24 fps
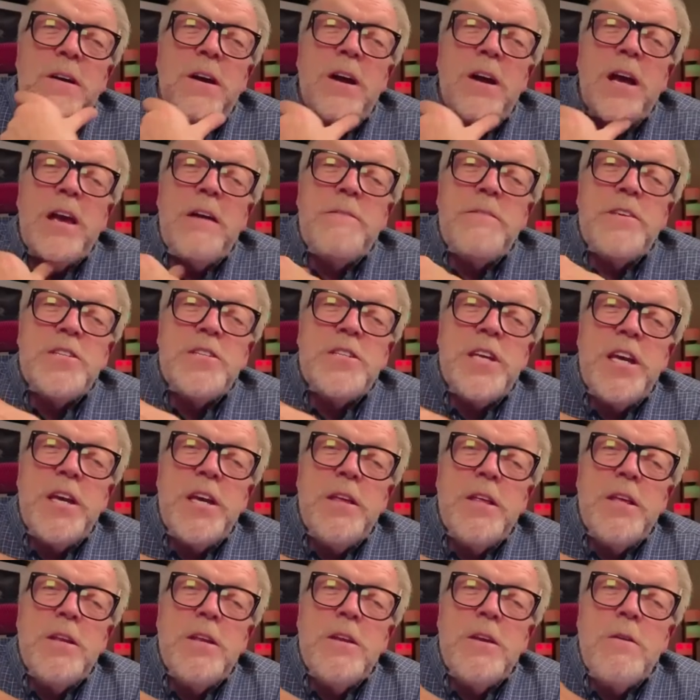I have to say
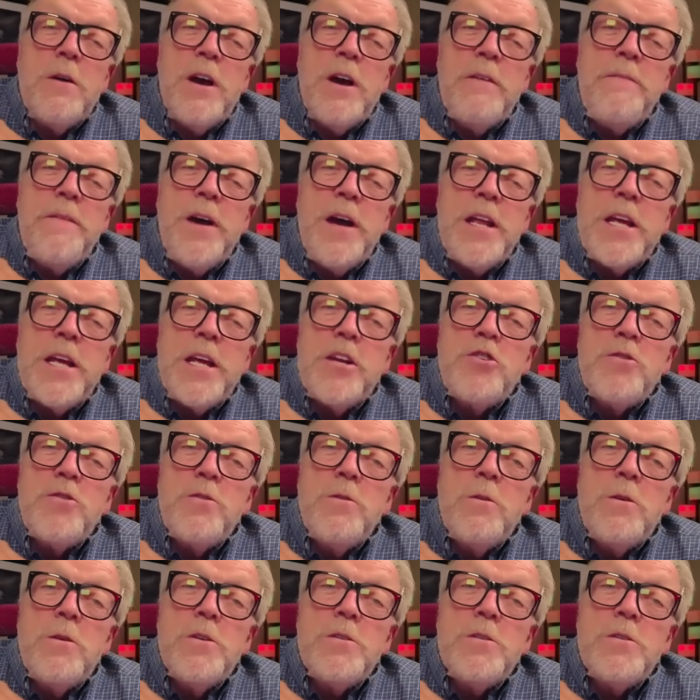that, you know, I find that true,